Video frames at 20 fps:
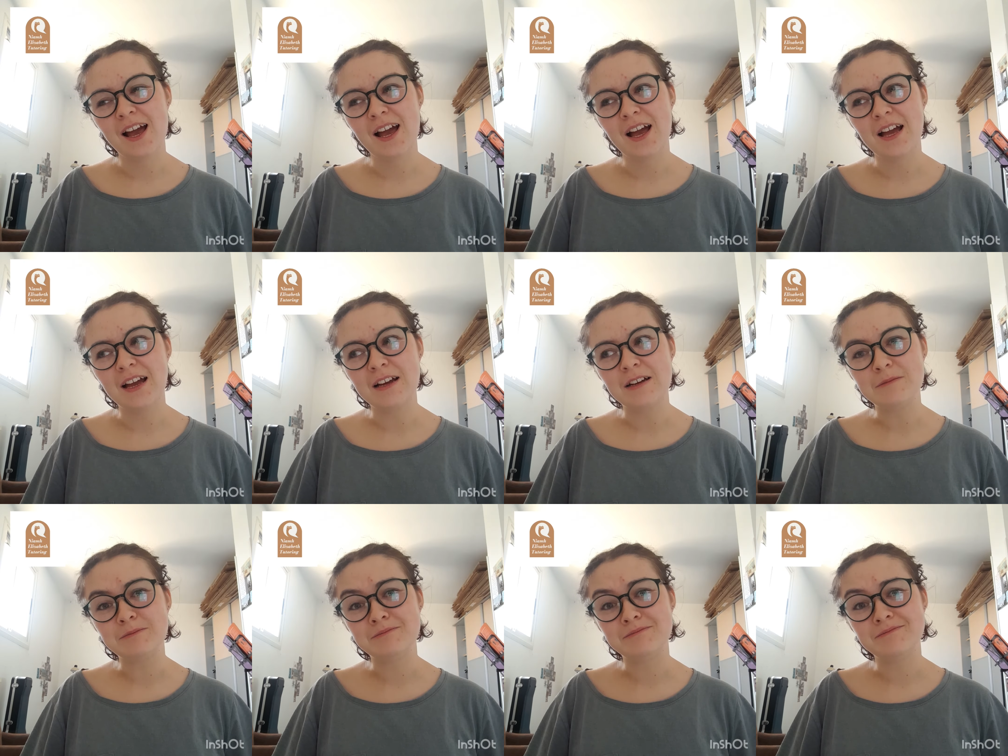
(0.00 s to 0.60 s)

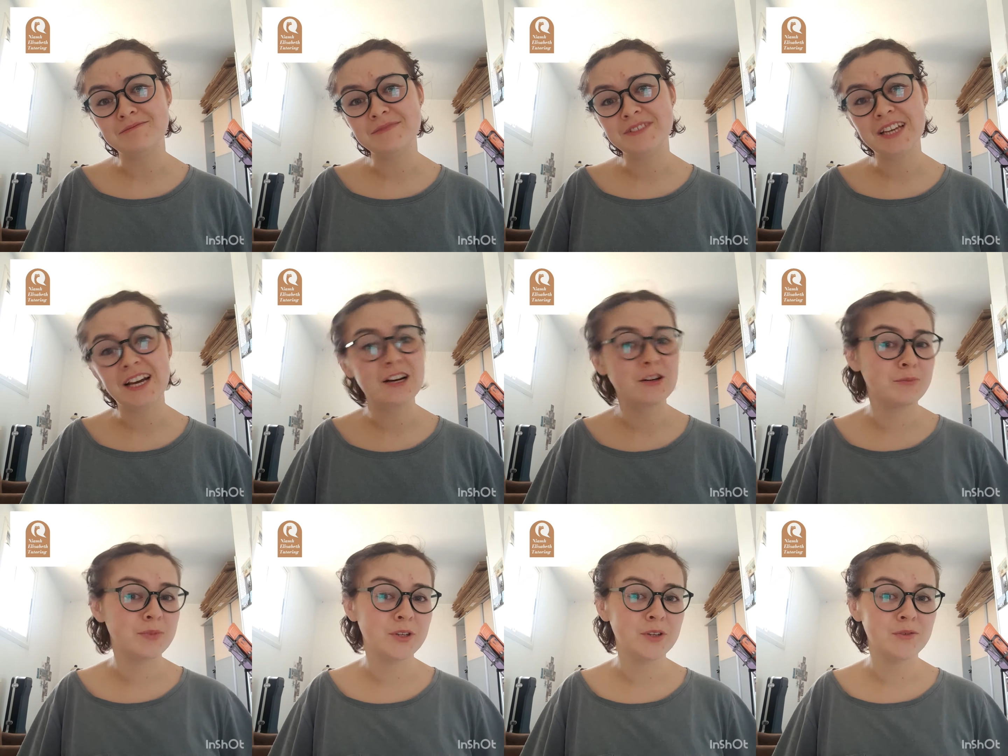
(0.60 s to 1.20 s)
to
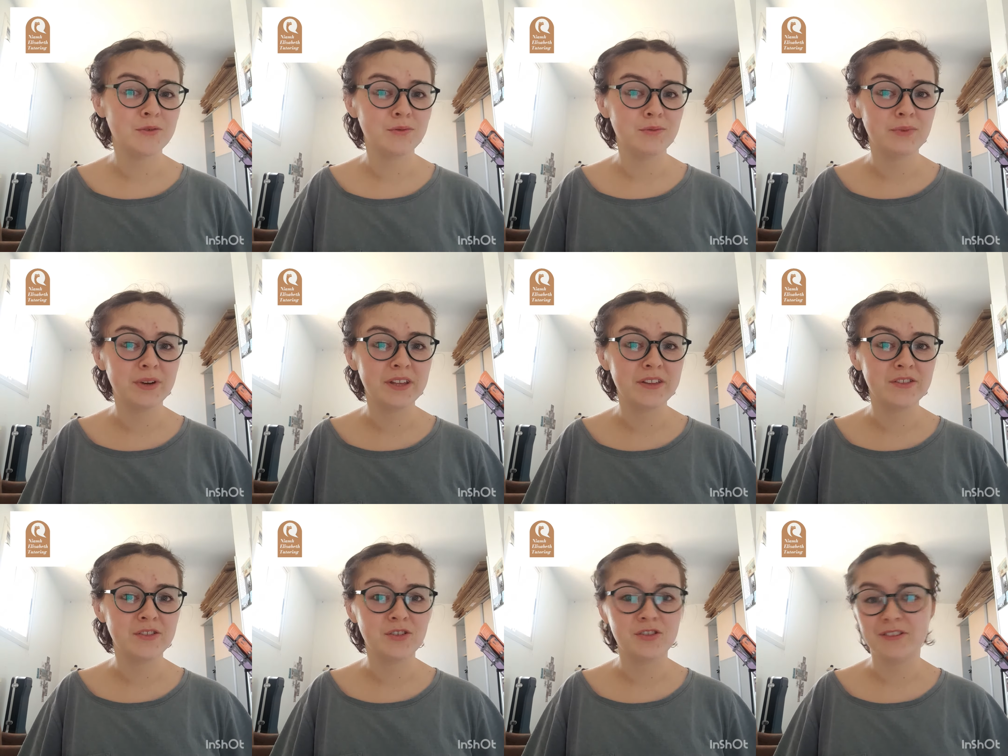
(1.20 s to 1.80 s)
help you
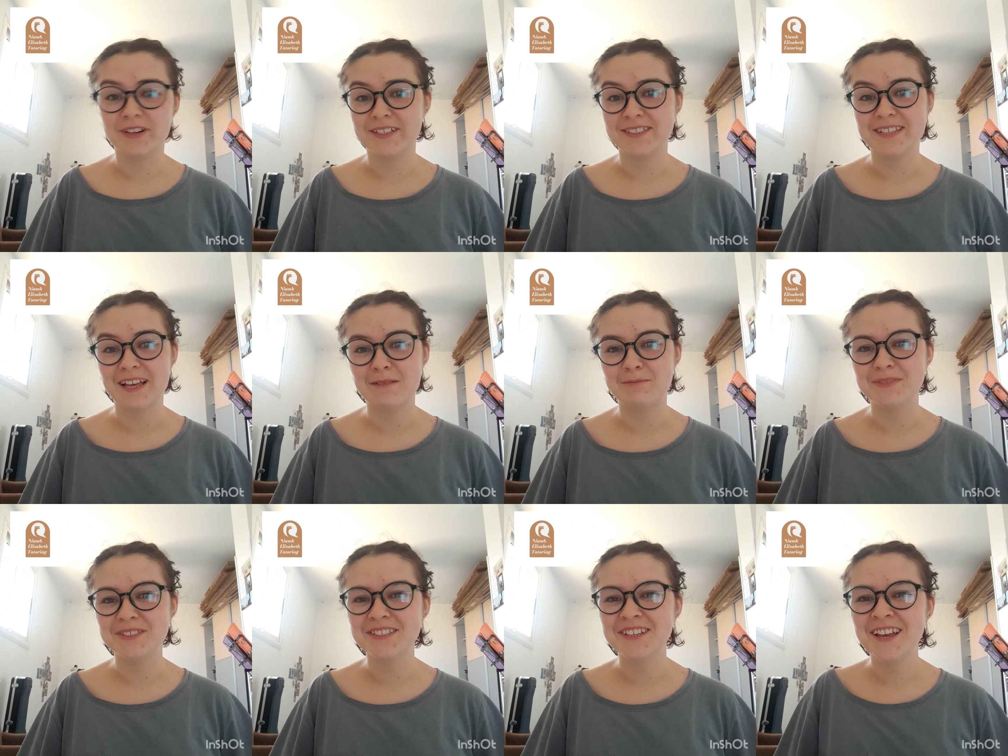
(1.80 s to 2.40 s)
with your
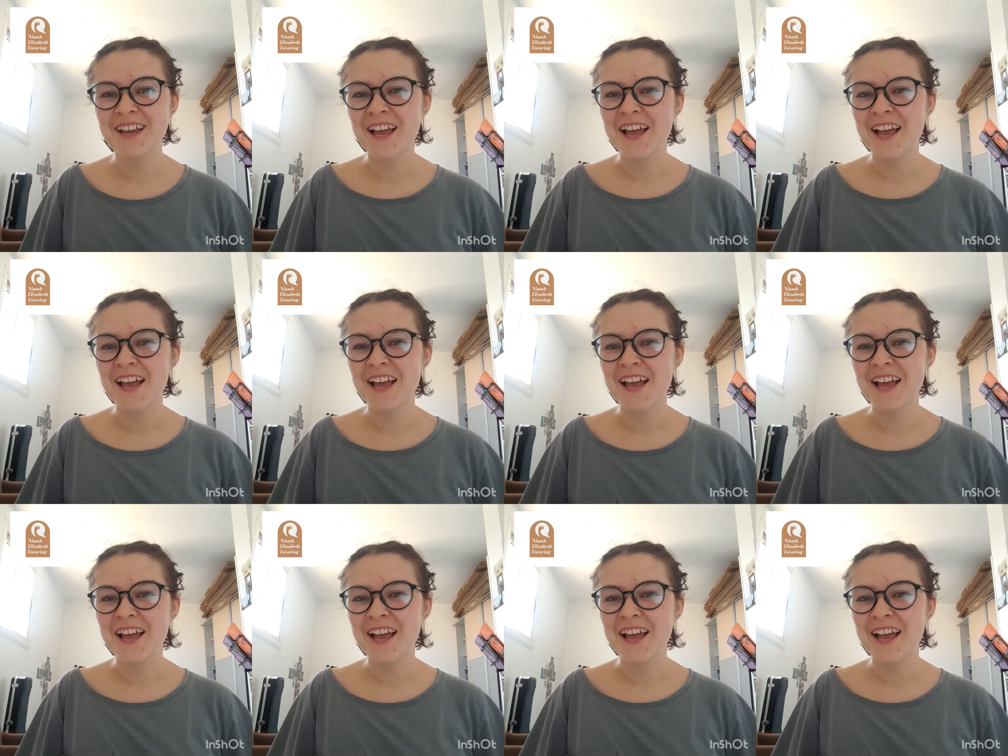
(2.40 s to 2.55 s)
exams.